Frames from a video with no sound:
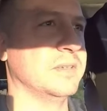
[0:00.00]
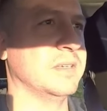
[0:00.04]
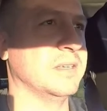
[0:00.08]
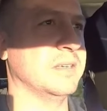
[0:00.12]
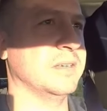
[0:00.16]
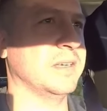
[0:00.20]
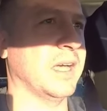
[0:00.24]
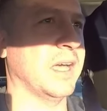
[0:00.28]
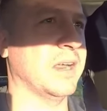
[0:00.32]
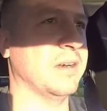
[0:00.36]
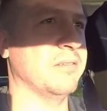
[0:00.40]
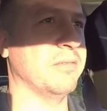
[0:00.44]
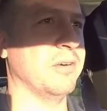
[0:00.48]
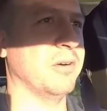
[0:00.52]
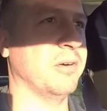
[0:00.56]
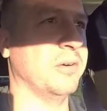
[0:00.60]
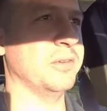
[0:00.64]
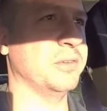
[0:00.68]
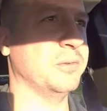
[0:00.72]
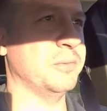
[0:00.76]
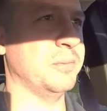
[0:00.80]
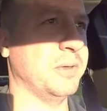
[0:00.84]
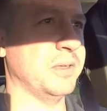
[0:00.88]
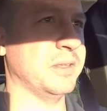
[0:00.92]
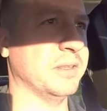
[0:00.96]
Kind of
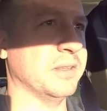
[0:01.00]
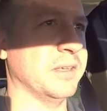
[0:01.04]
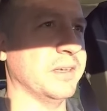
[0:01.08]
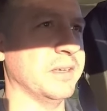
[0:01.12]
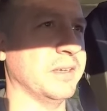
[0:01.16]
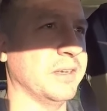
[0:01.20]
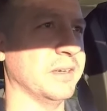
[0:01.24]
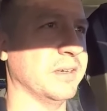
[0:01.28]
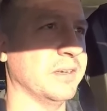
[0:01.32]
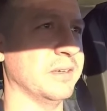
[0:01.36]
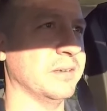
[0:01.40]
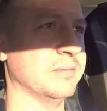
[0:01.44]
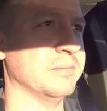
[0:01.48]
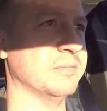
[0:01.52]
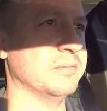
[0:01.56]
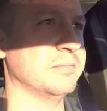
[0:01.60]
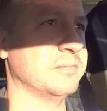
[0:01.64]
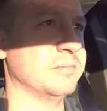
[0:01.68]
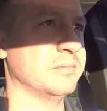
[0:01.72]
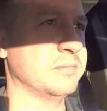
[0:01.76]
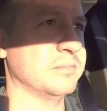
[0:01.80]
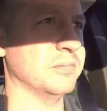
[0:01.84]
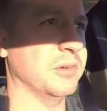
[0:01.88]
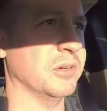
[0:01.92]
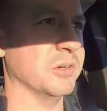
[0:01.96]
always been like a
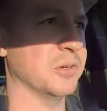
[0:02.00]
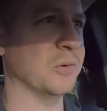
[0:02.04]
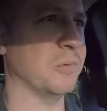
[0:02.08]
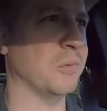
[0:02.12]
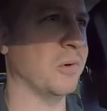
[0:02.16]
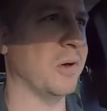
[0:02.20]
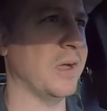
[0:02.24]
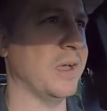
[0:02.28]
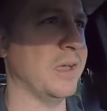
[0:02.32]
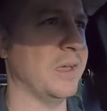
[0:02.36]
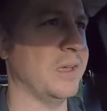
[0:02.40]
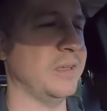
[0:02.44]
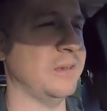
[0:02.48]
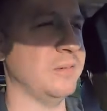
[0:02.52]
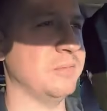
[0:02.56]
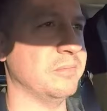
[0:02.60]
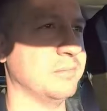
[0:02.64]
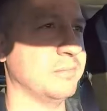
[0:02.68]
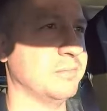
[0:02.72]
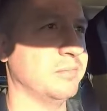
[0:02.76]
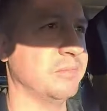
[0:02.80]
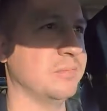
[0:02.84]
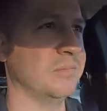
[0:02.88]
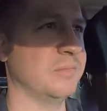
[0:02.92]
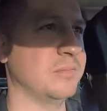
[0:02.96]
quiet,
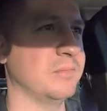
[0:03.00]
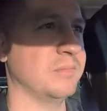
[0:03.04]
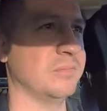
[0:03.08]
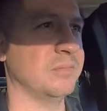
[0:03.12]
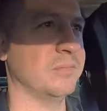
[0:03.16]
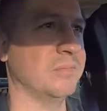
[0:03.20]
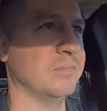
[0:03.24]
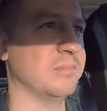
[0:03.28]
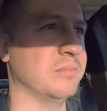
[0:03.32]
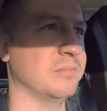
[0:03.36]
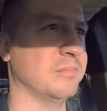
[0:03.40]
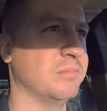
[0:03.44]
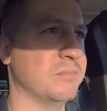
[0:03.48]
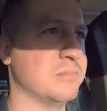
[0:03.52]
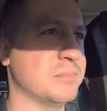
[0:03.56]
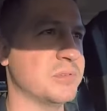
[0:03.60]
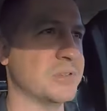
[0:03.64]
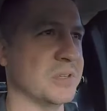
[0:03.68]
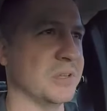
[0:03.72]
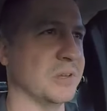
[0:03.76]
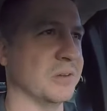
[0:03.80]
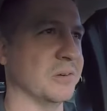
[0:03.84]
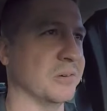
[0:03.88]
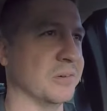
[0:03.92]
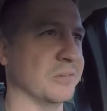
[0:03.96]

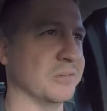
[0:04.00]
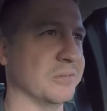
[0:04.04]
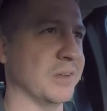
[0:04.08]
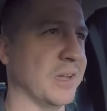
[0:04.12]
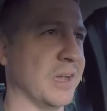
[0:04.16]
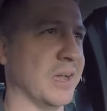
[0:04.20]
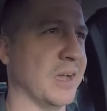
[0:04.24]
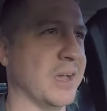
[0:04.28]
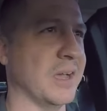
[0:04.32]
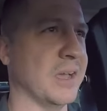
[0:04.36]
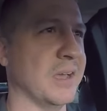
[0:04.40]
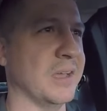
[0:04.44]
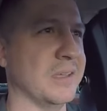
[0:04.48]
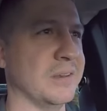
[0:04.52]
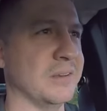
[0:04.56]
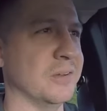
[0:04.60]
secretive guy.